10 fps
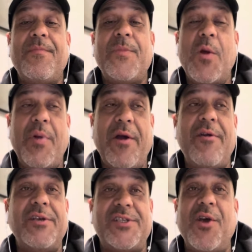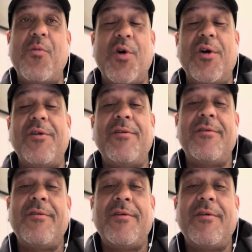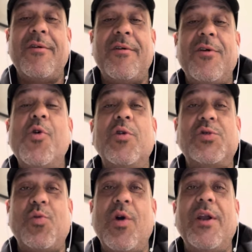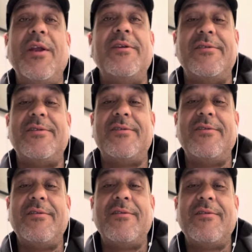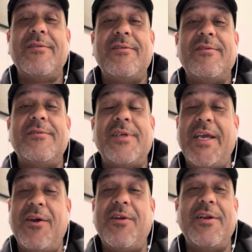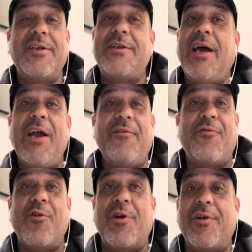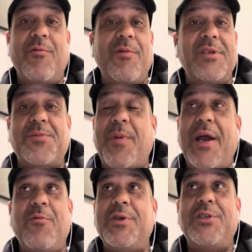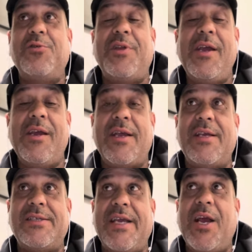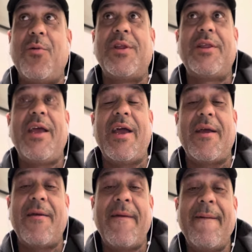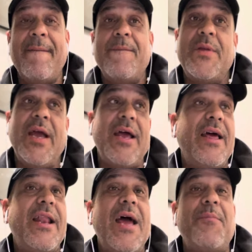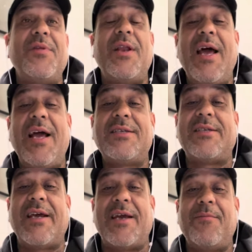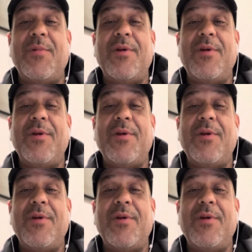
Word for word: compared to someone who is willing to kill and to die for it, in spite of what you think. He's there with that. Yeah, that happened the last time.